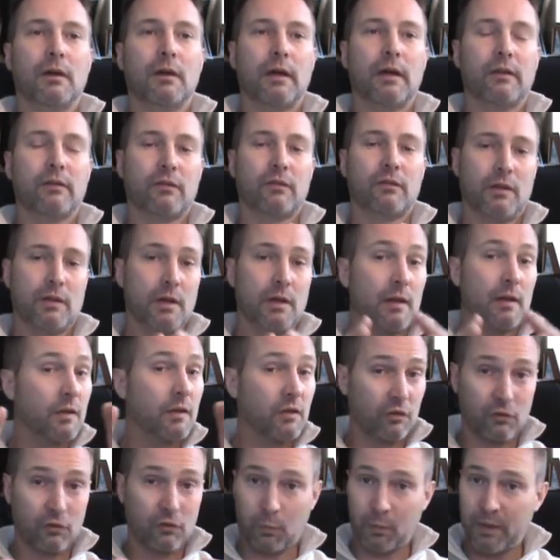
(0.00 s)
and
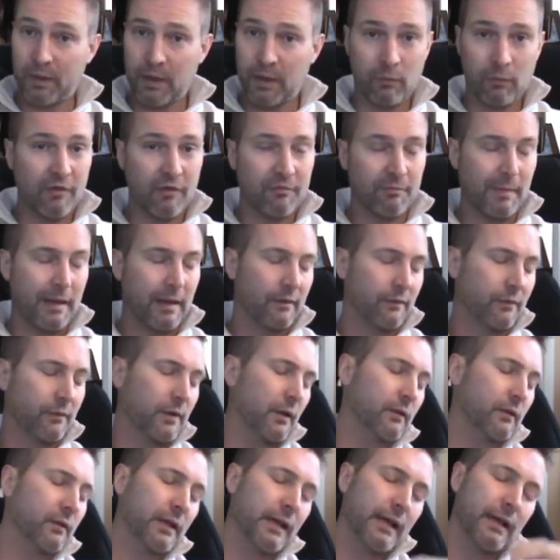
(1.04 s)
this is really rough math
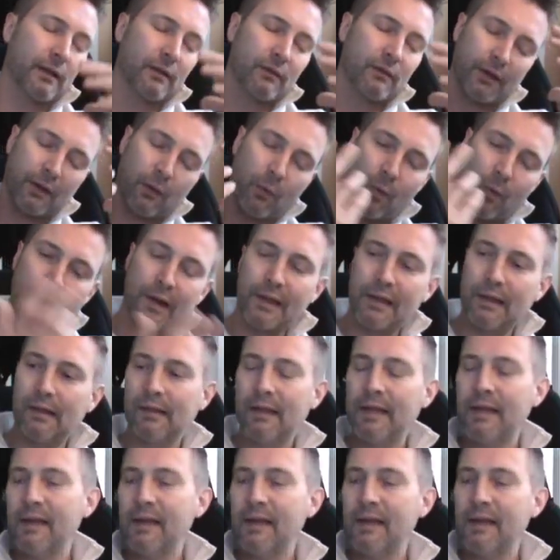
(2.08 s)
because, again, it's like, where do you